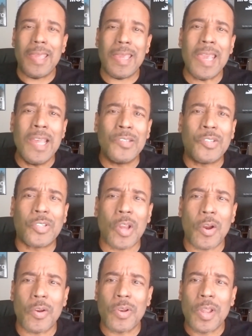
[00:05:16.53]

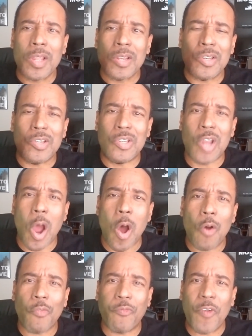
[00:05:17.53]
Insert
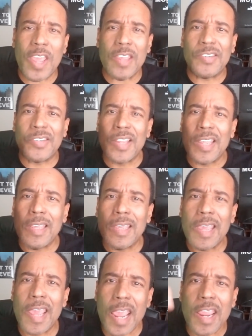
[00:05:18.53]
dog face
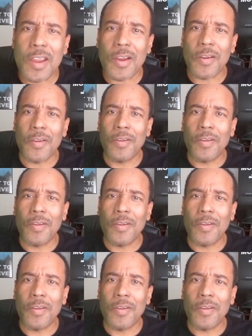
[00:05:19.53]
here.